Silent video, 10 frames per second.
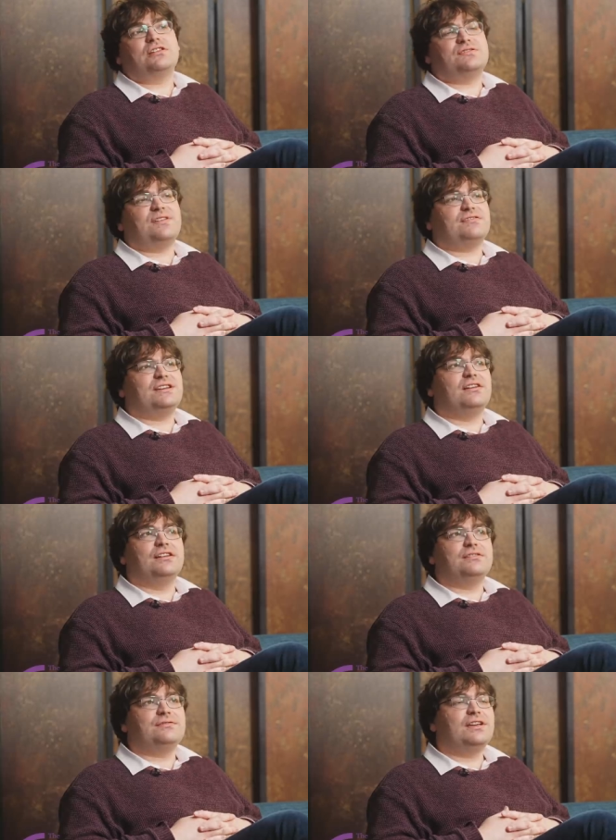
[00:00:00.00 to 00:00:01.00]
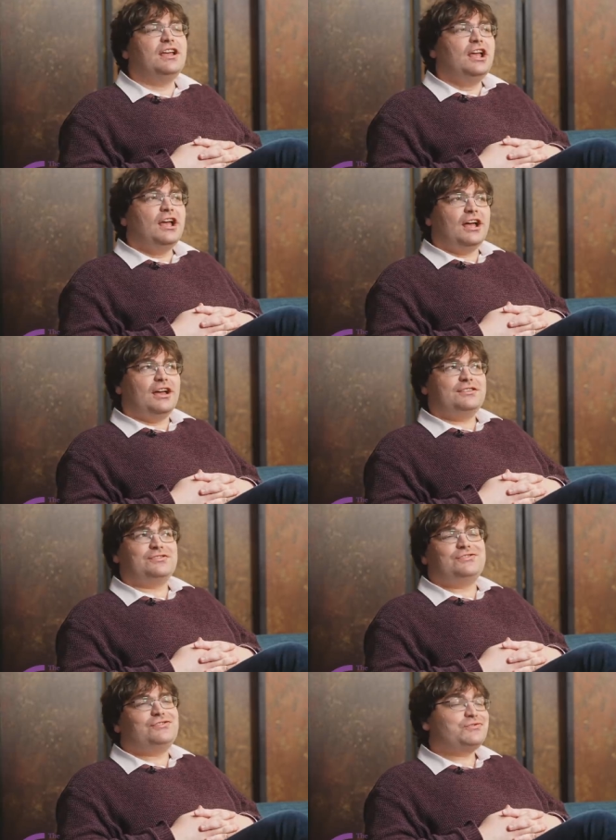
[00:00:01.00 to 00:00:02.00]
as very kind of, it's a
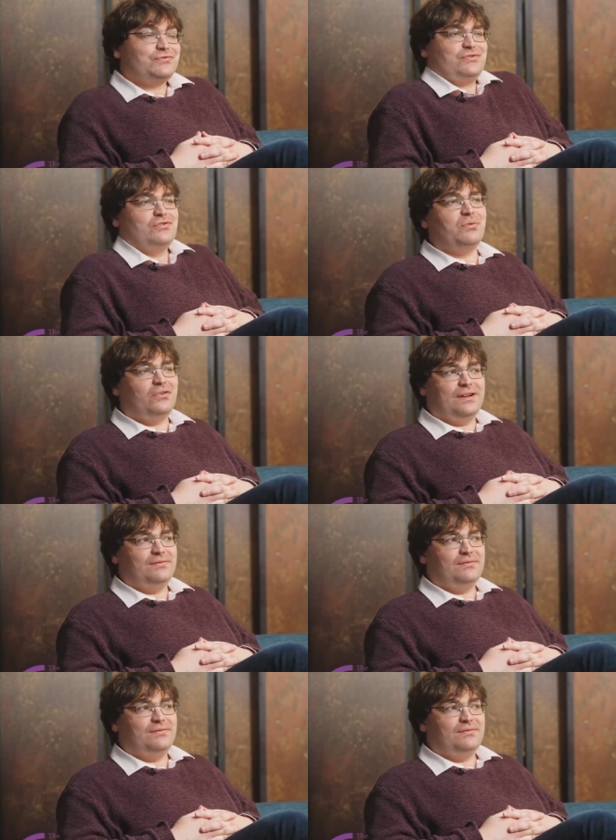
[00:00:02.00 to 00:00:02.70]
sort of snobbery